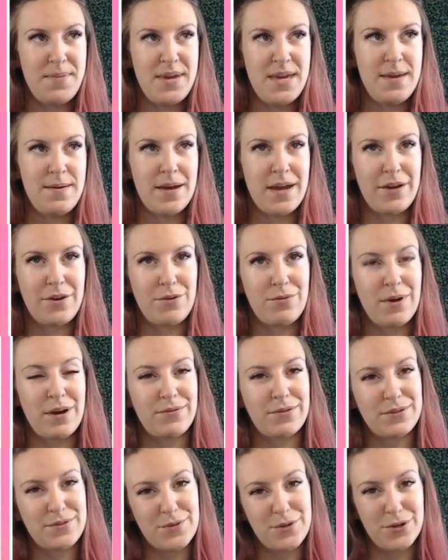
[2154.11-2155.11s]
At your reference
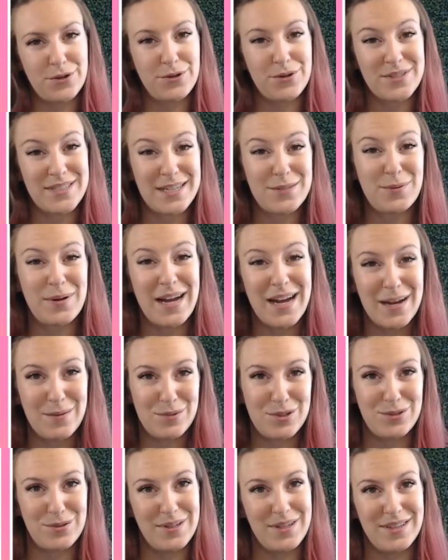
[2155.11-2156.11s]
photo, because that's what I'm
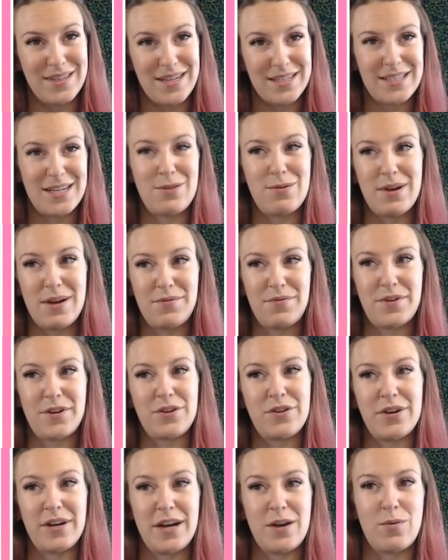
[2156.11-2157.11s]
doing. That's how I'm figuring
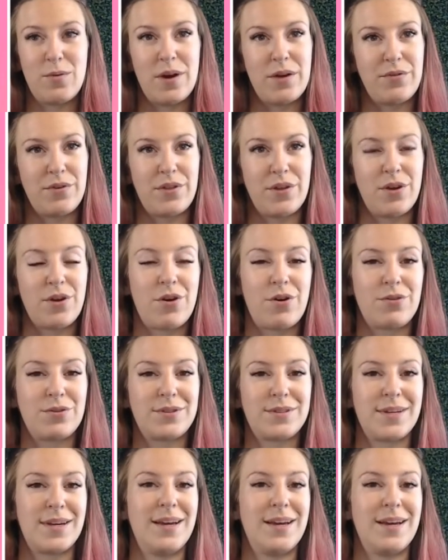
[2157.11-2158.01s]
out where everything goes.